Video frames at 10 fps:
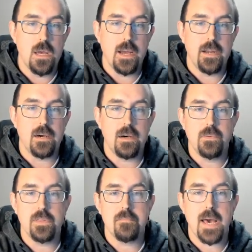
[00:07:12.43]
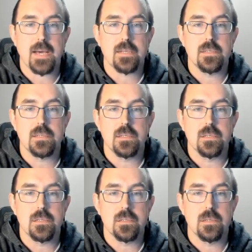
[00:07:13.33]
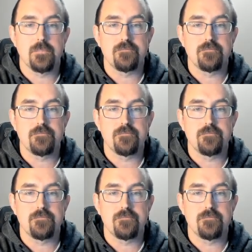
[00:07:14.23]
and r with max.